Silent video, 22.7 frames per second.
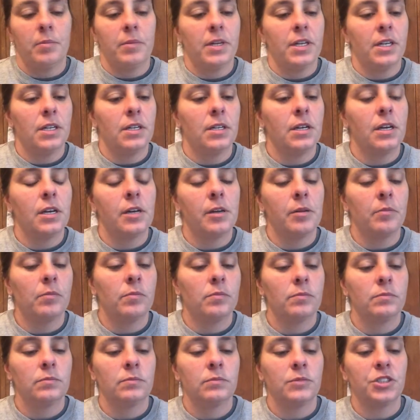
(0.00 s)
and
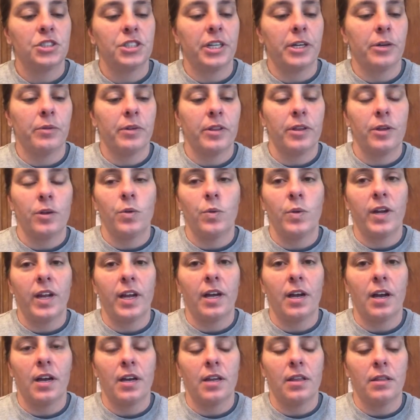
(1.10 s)
share with you what I
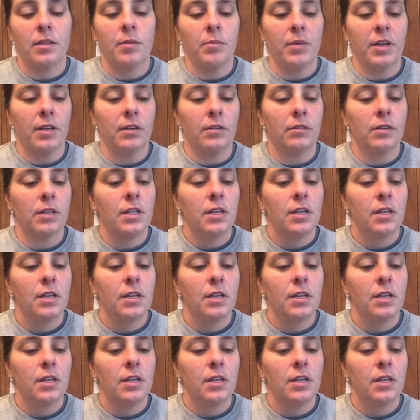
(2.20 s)
got in the mail.